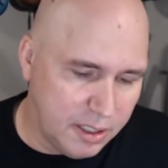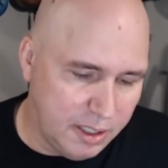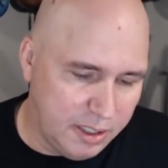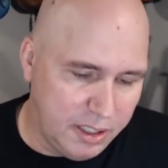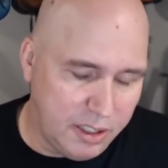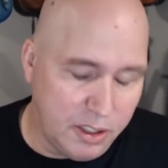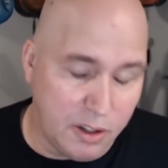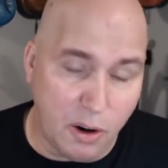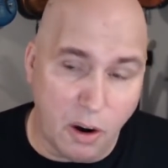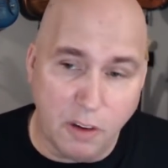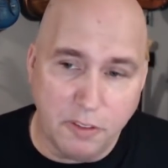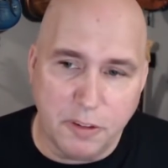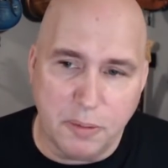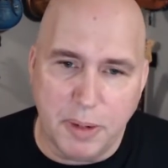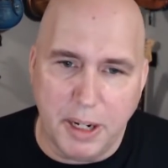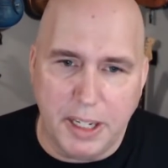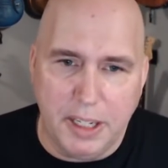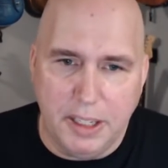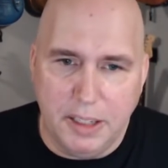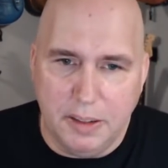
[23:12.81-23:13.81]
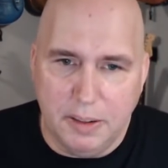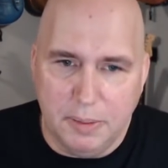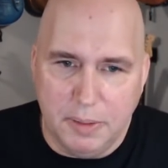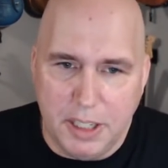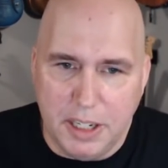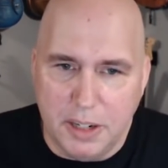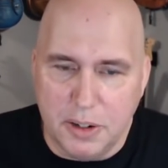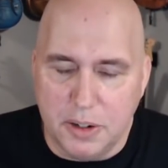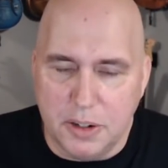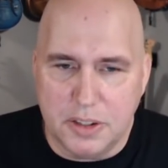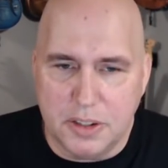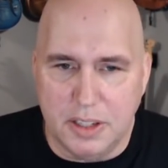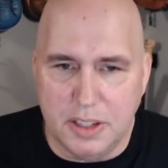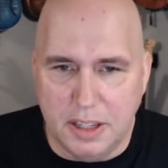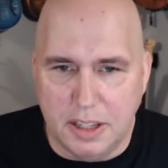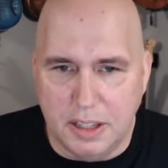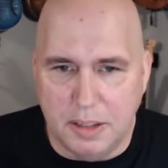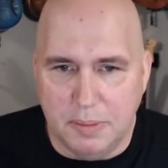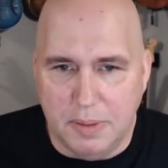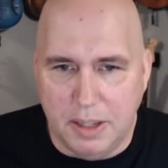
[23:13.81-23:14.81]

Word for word: uh, you know, over my years in the,